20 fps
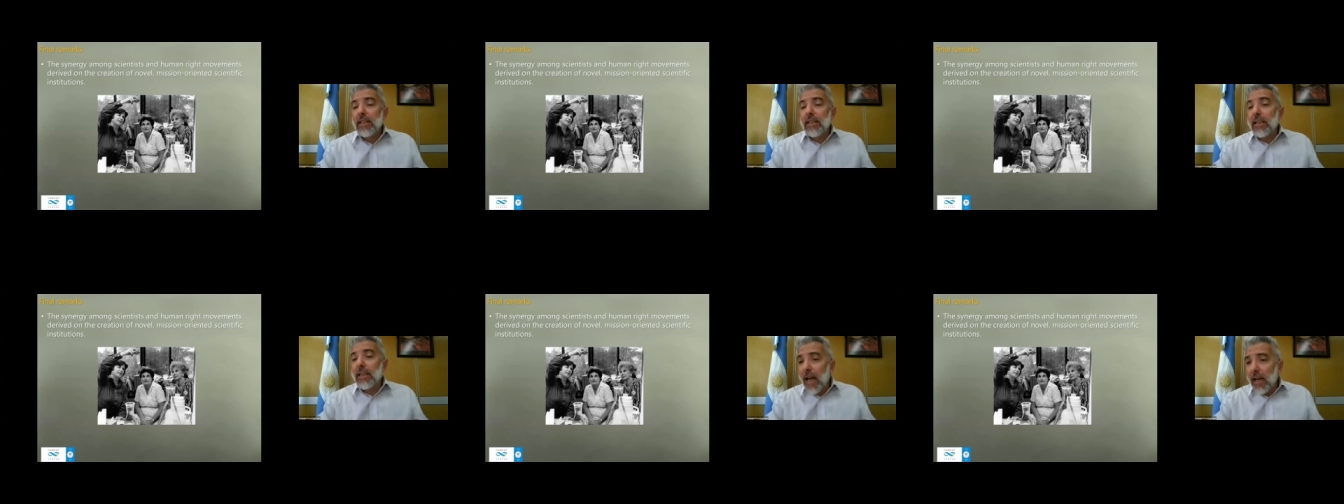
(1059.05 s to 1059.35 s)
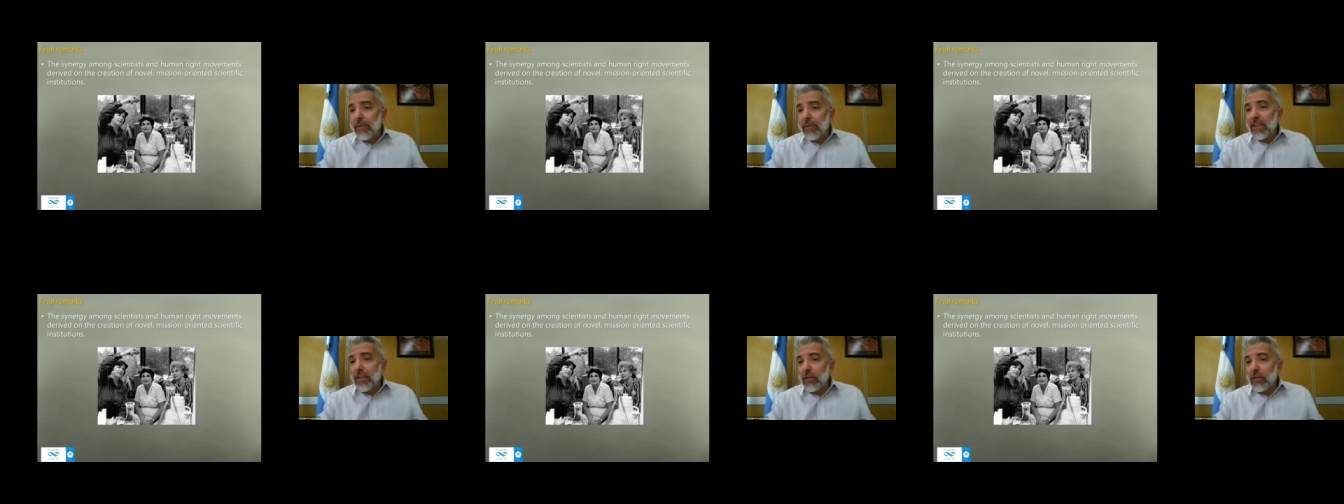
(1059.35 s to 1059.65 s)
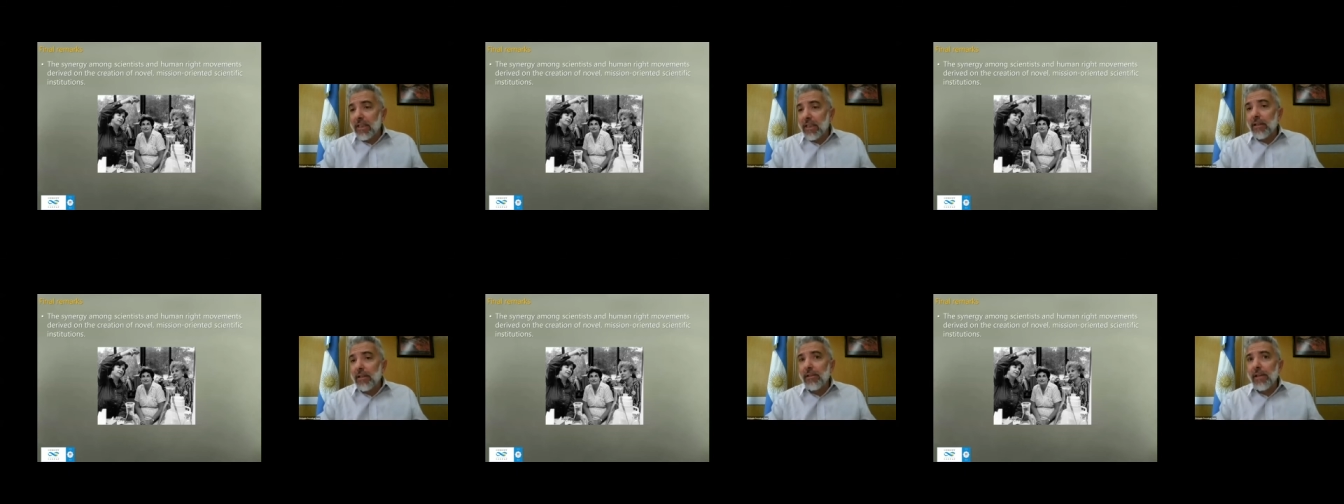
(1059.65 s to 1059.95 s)
derived
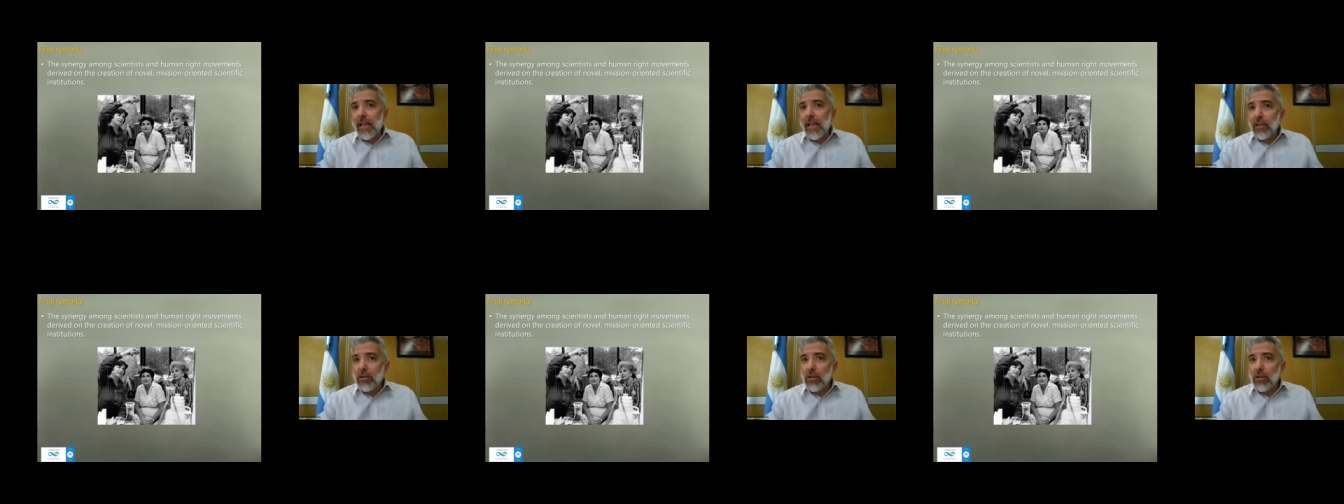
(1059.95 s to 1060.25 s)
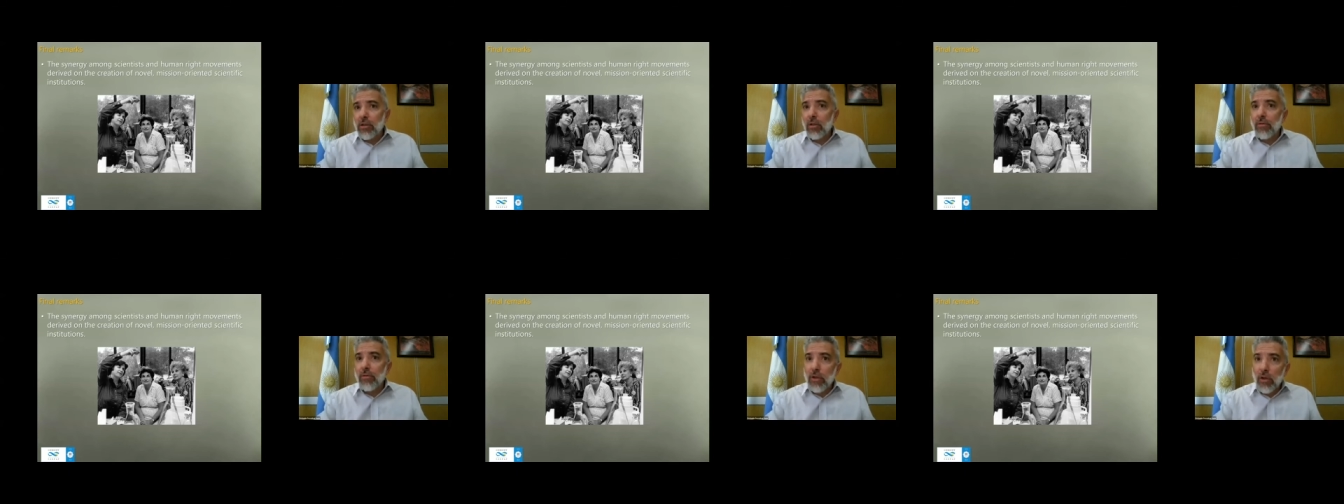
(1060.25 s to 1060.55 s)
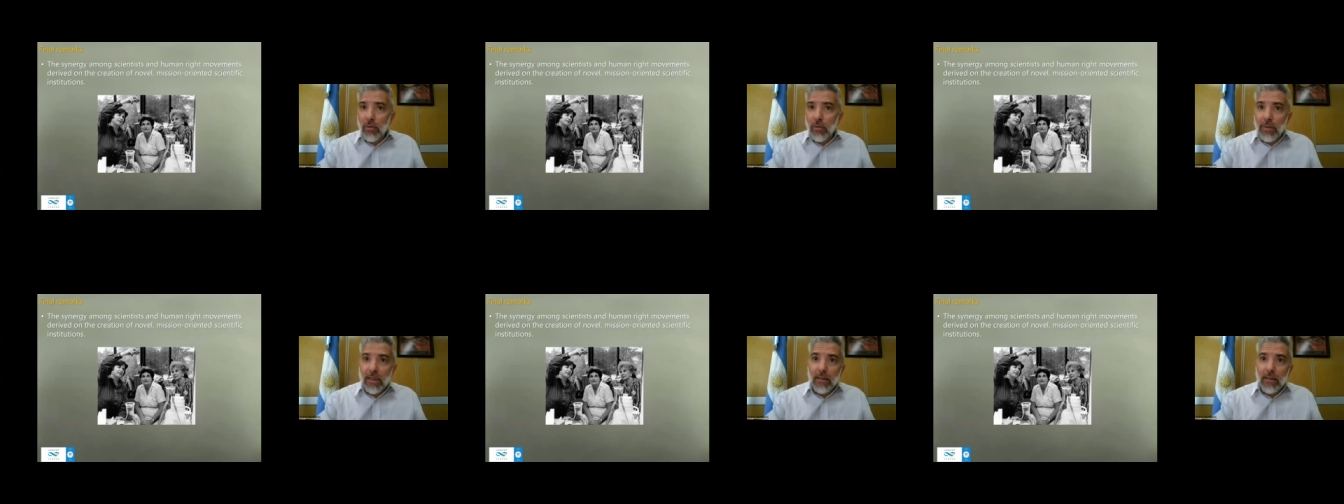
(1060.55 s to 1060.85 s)
on the creation of
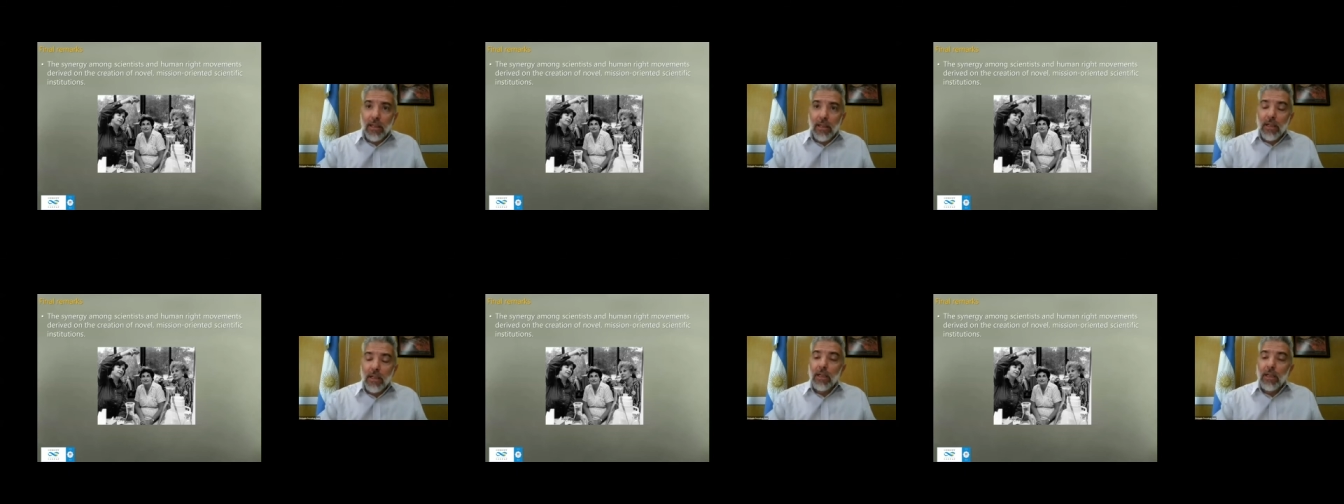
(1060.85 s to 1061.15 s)
novel